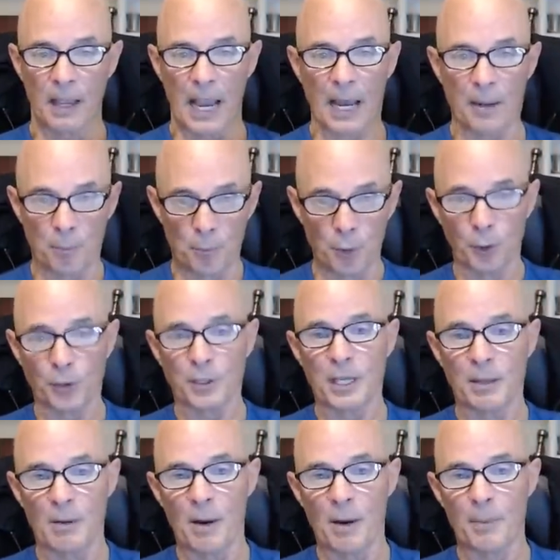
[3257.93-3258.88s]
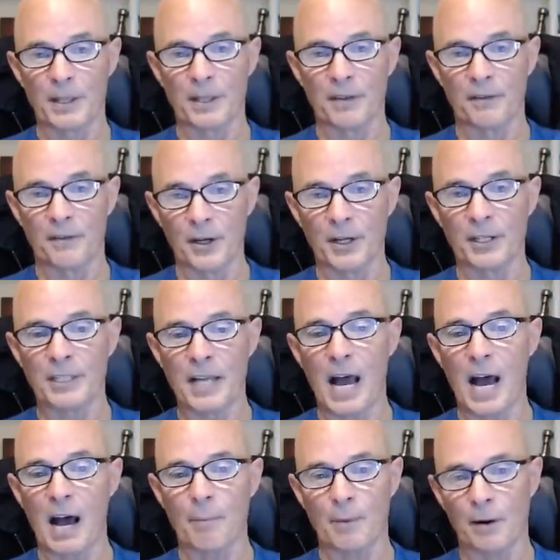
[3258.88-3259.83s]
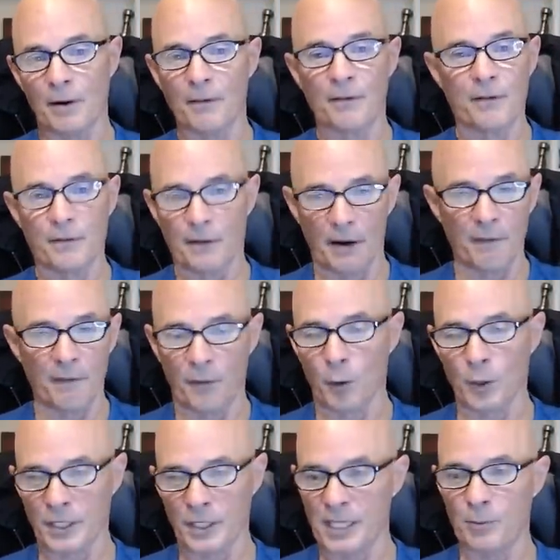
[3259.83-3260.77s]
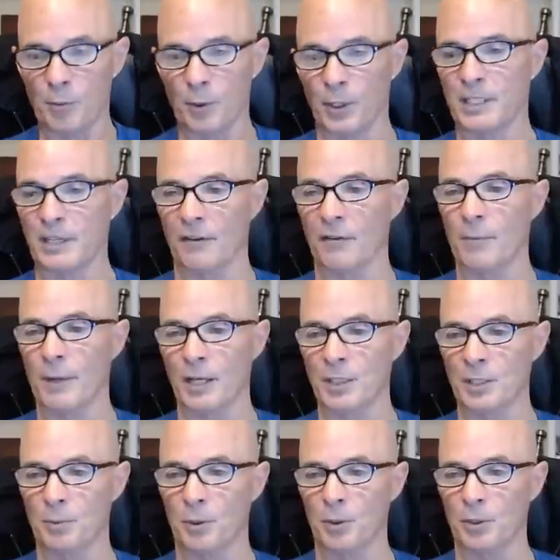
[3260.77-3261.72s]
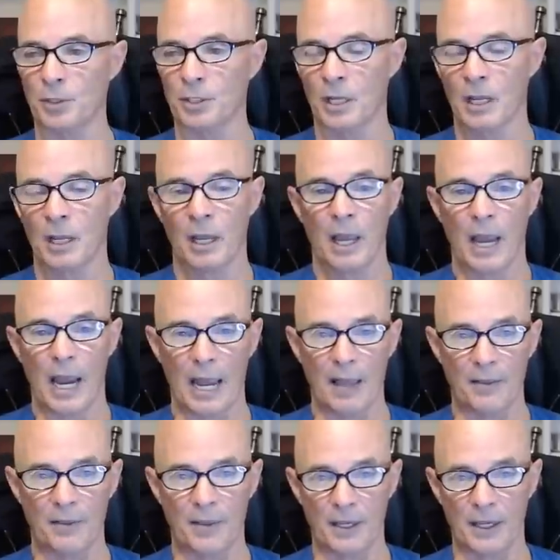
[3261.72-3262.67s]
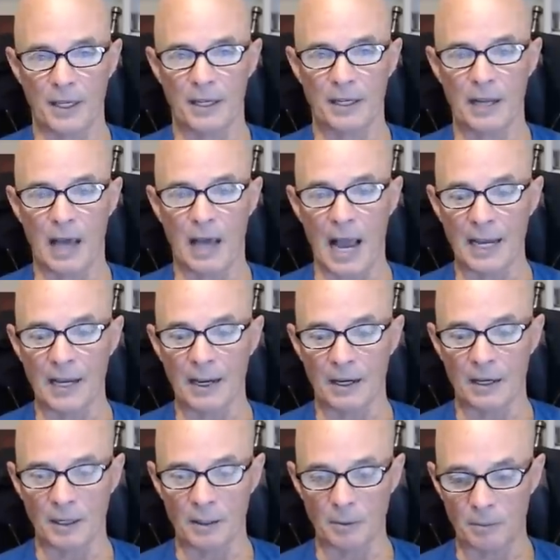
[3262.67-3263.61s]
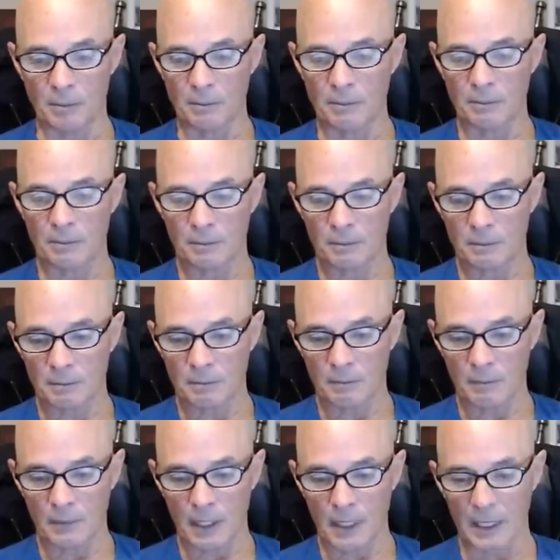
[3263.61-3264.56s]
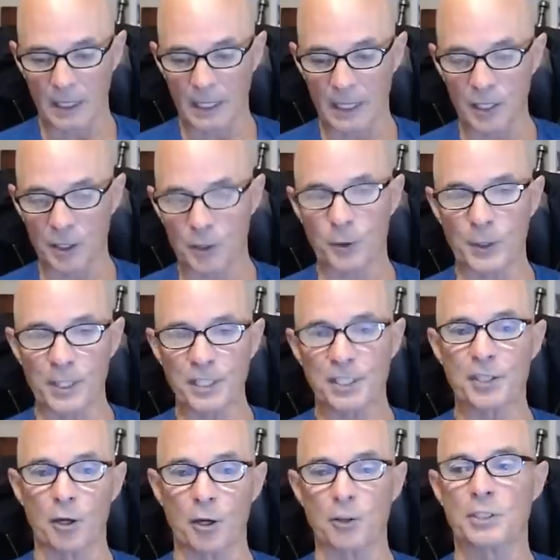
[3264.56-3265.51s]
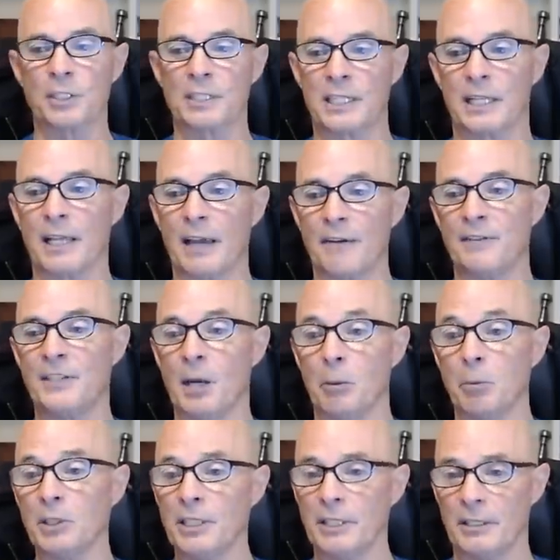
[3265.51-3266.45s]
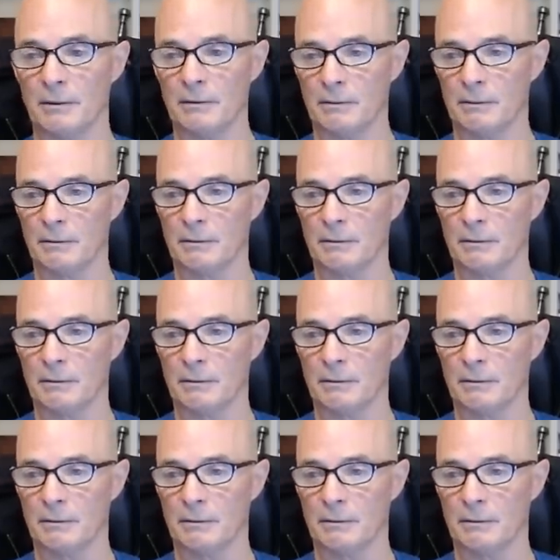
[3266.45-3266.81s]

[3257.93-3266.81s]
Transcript: and put them up at the very top of, of 14.7 pounds of boost. And then I um, increase those until I've doubled it.